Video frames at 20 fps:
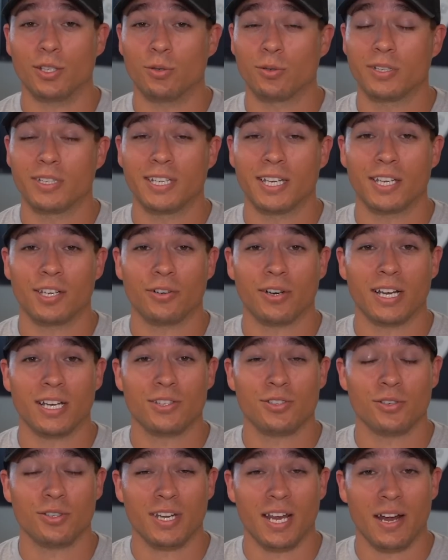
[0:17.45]
you can get your
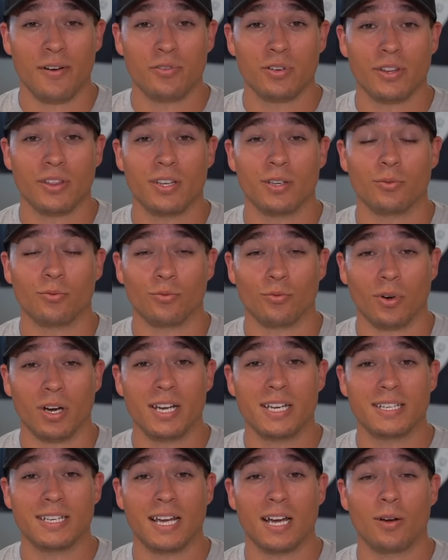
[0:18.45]
hands on everything
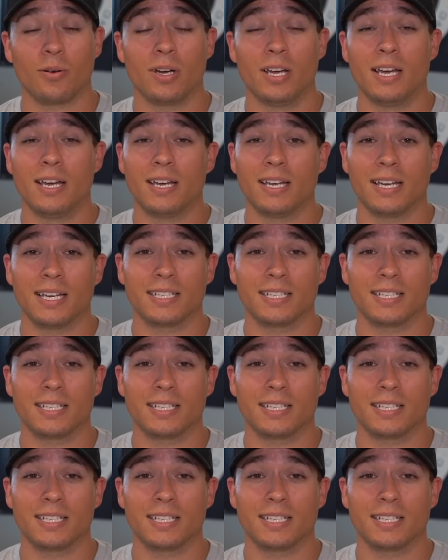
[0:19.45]
right now